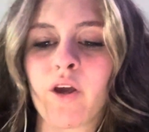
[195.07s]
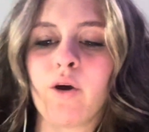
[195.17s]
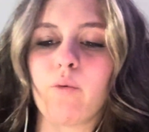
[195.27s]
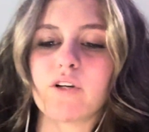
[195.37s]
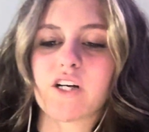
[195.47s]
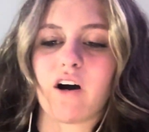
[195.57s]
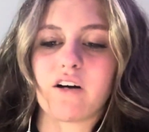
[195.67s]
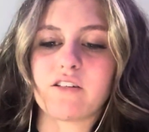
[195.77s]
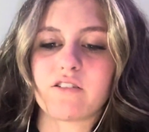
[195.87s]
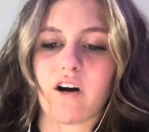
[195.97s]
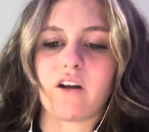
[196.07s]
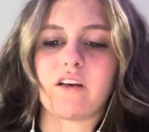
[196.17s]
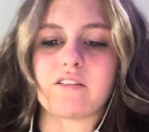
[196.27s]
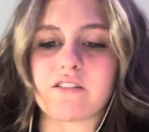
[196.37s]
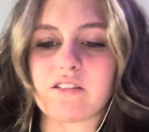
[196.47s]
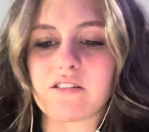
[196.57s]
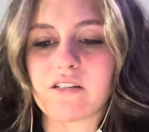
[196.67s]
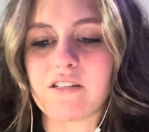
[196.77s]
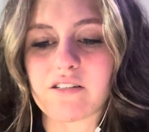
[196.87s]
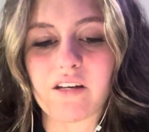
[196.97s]
which causes audience to
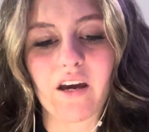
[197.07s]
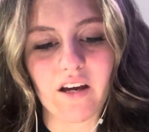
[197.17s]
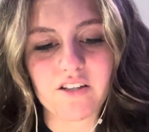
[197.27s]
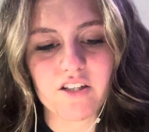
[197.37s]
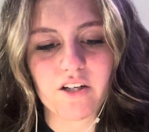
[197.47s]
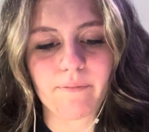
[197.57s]
disengage.